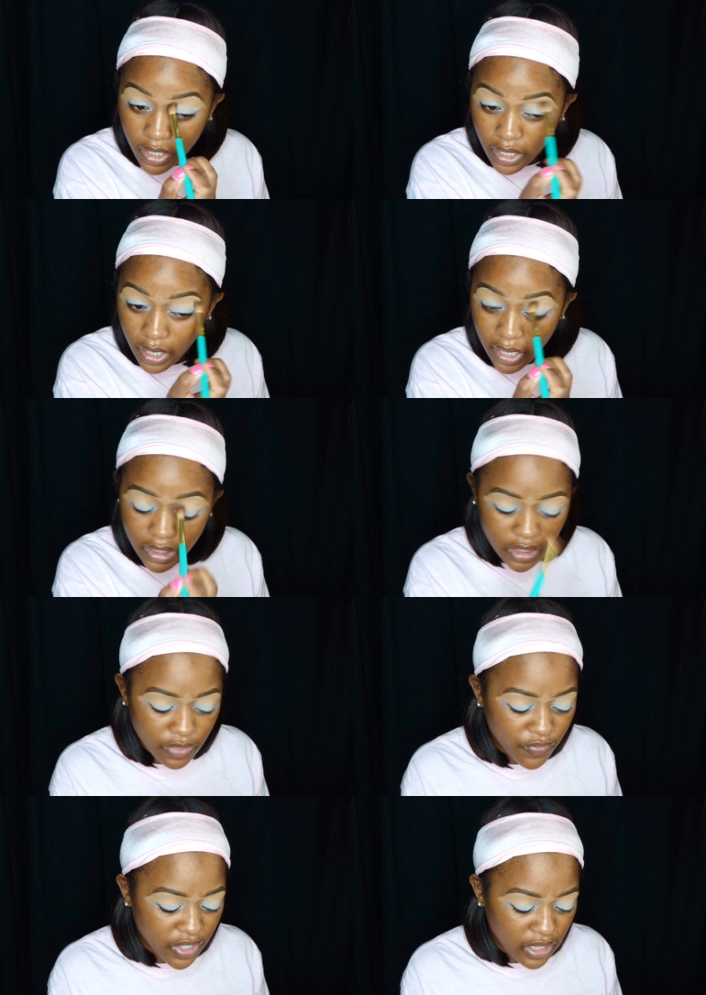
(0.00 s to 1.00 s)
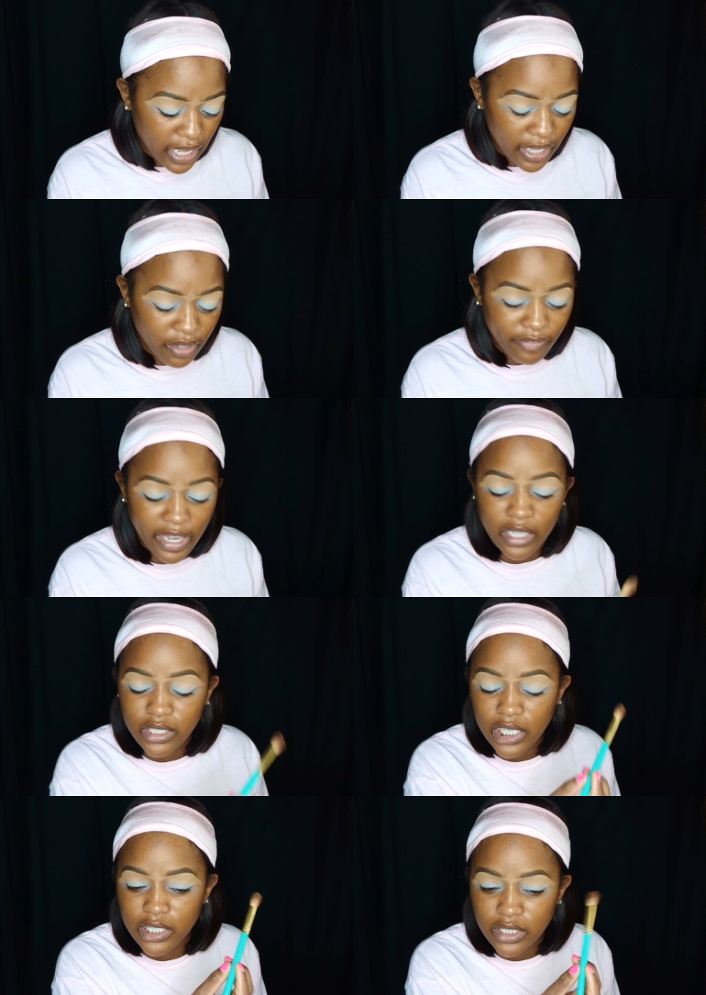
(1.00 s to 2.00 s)
And then I feel like
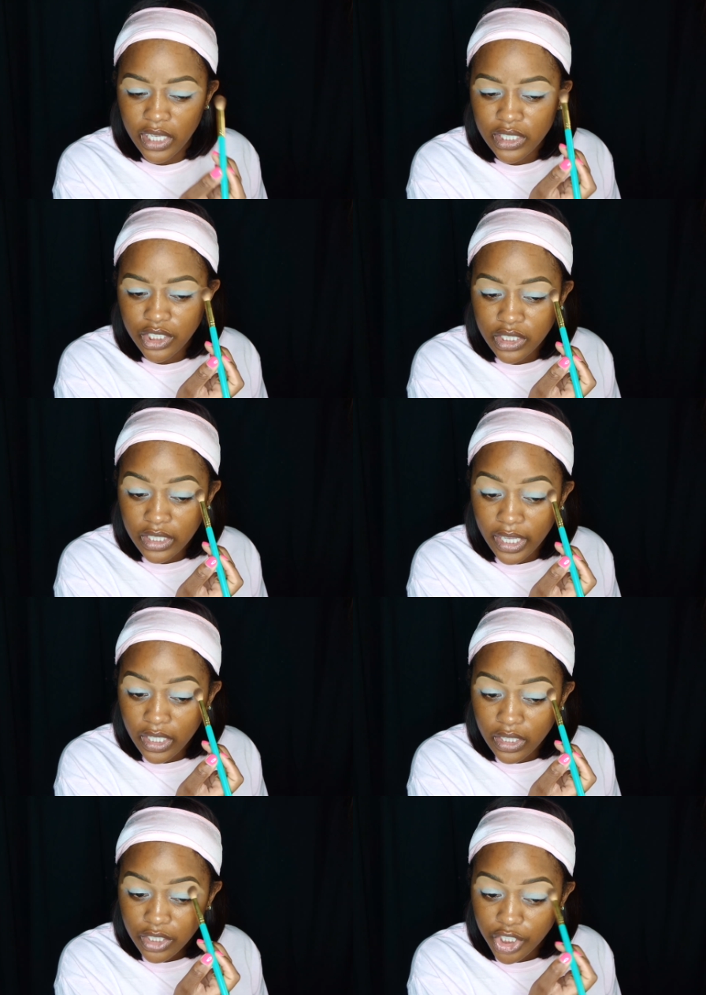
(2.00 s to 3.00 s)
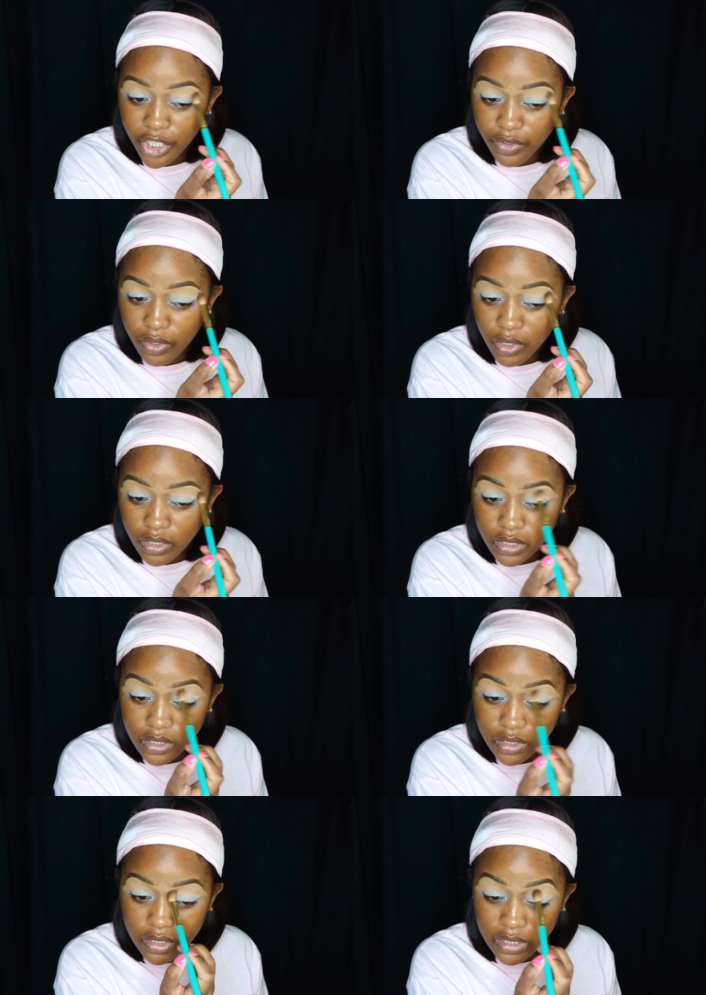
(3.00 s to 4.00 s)
Valentine's Day is just like the cherry on
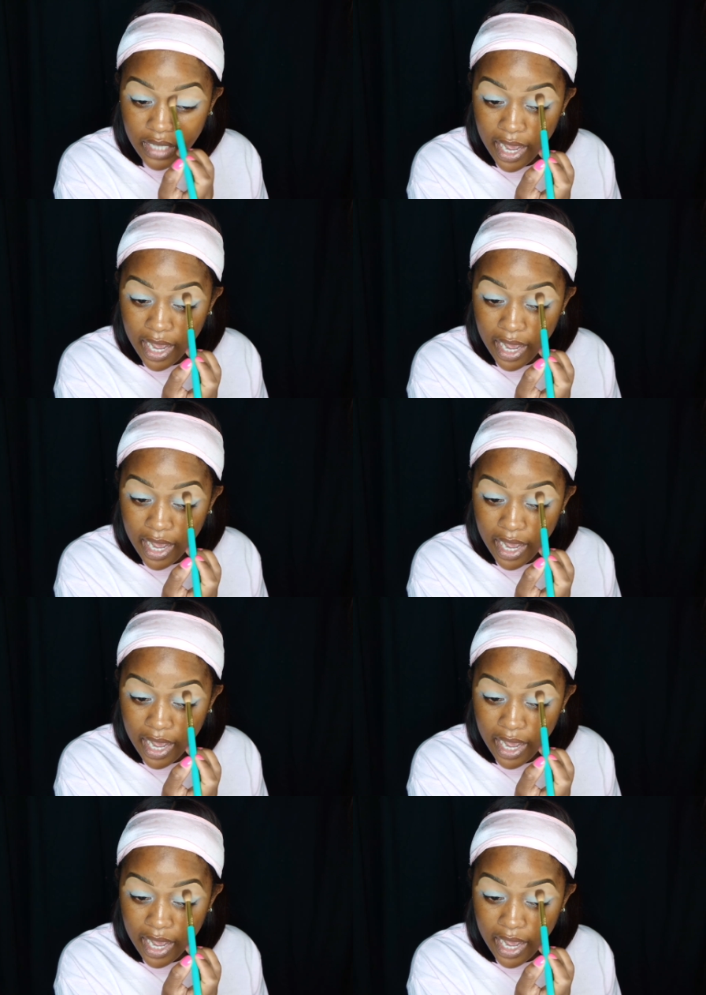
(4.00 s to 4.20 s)
the